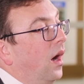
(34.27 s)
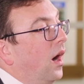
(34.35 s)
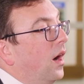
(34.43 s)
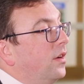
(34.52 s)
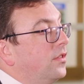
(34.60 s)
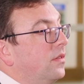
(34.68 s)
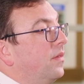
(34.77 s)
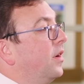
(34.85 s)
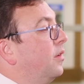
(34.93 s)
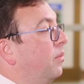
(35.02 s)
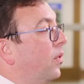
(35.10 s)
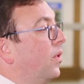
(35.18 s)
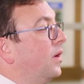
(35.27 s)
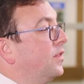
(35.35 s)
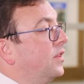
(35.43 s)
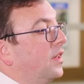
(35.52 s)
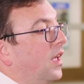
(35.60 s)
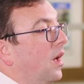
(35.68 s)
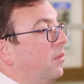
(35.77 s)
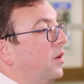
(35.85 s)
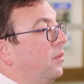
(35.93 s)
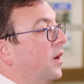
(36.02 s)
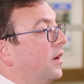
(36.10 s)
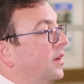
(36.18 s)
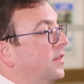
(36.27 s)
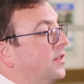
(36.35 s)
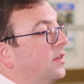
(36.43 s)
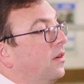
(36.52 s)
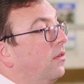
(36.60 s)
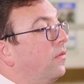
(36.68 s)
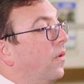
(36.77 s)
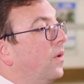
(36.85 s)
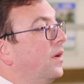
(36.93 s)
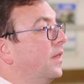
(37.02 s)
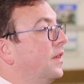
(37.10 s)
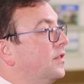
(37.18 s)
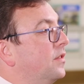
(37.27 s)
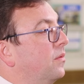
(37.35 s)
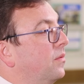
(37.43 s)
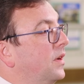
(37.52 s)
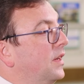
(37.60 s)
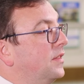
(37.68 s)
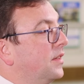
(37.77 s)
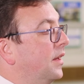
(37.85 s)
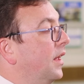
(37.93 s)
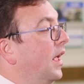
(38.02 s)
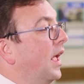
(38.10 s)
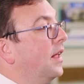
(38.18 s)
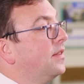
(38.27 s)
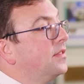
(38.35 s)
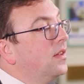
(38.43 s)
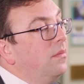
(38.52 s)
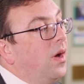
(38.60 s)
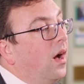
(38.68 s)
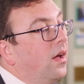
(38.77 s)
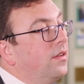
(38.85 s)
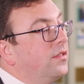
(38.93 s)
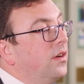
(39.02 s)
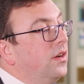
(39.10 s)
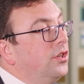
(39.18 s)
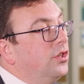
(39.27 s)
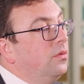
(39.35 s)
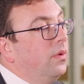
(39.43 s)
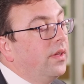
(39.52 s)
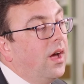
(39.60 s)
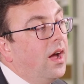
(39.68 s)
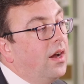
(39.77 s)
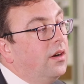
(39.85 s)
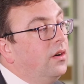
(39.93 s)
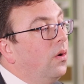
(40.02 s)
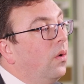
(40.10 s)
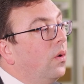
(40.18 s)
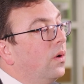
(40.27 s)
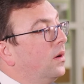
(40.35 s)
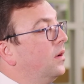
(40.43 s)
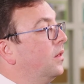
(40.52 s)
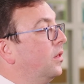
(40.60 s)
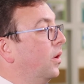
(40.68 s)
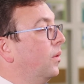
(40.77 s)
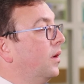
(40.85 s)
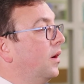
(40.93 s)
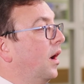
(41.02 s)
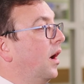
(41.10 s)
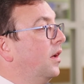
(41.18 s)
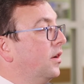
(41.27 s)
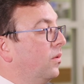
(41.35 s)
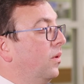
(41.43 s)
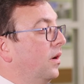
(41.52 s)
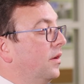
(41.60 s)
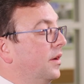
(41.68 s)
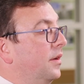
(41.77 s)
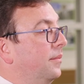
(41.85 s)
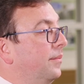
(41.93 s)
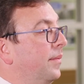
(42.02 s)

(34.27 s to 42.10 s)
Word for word: Audits are very important to the capital markets for this reason, and some audits are issued with higher or lower audit quality.